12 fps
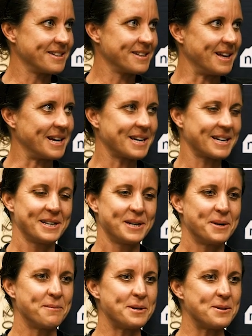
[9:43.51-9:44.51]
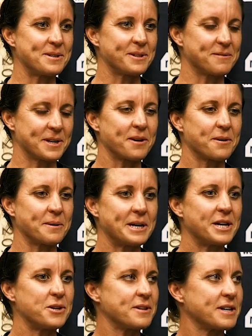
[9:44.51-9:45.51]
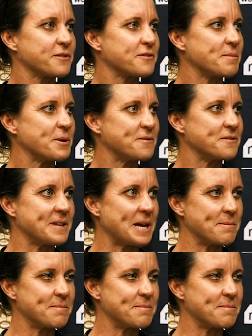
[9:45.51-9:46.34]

Like when you think of Tarawera, you think of the both of them,